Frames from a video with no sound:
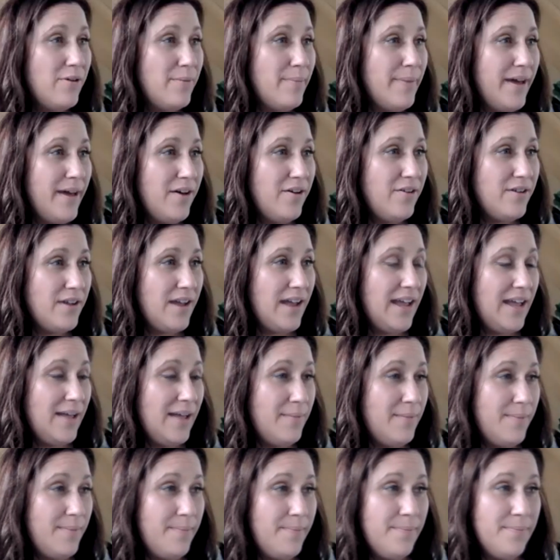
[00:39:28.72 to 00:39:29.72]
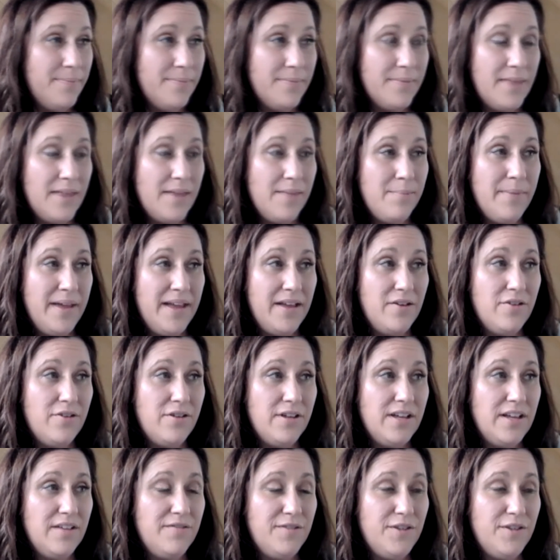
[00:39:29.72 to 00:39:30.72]
about,
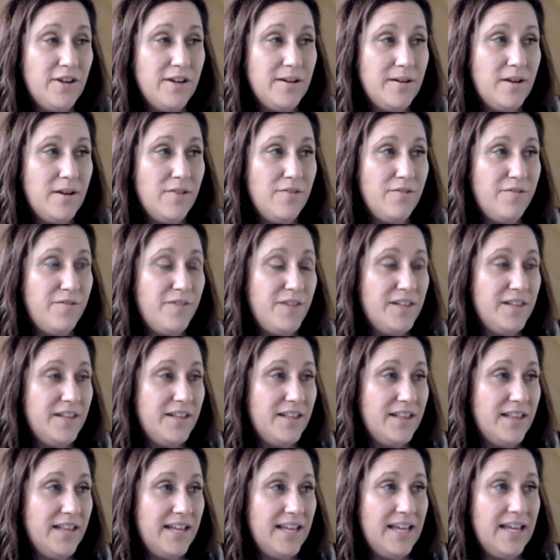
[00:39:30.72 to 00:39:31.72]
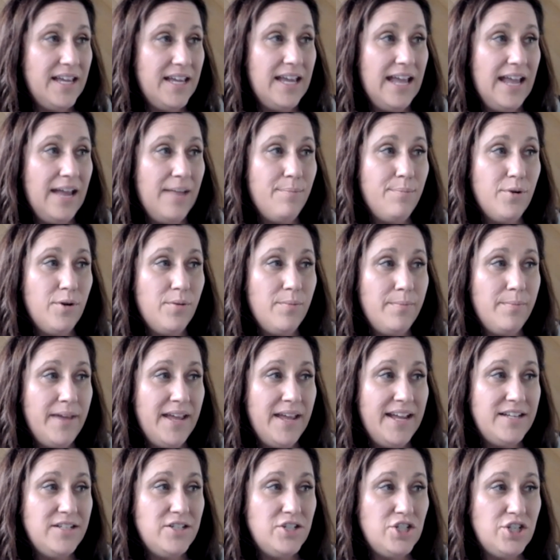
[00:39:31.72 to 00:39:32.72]
Michael, if you're feeling like it, April,
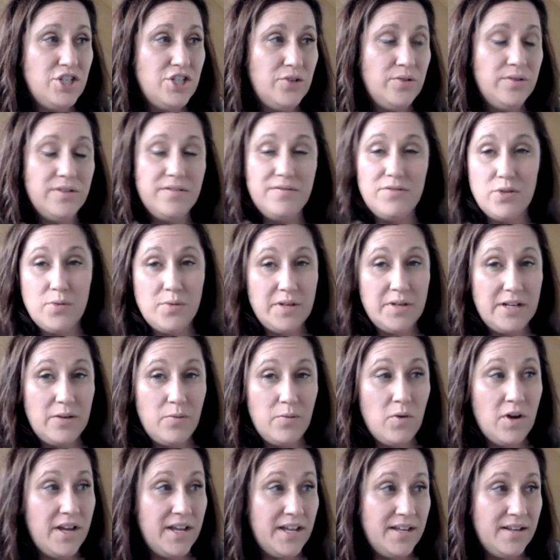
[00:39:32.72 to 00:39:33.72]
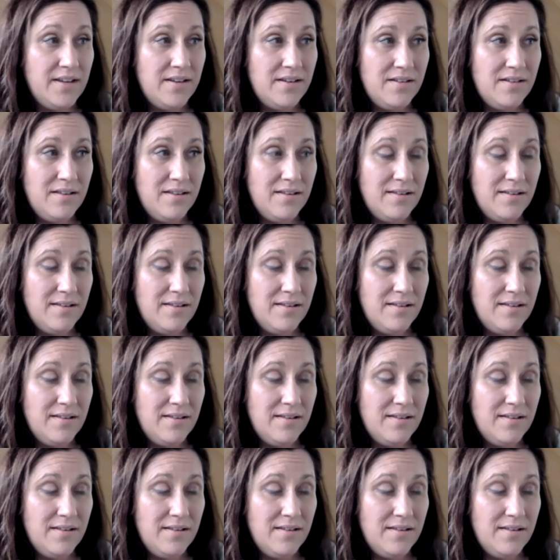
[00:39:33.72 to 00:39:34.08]
May, June of 21?